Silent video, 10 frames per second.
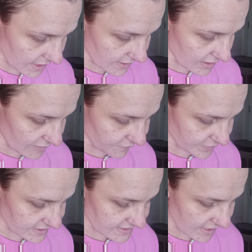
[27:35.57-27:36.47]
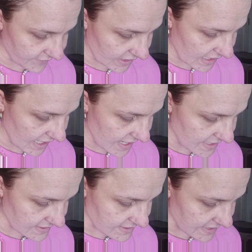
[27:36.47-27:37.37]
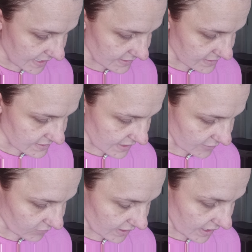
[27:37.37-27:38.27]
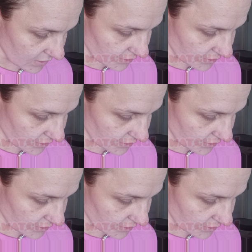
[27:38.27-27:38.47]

I got for 78 cents, and right now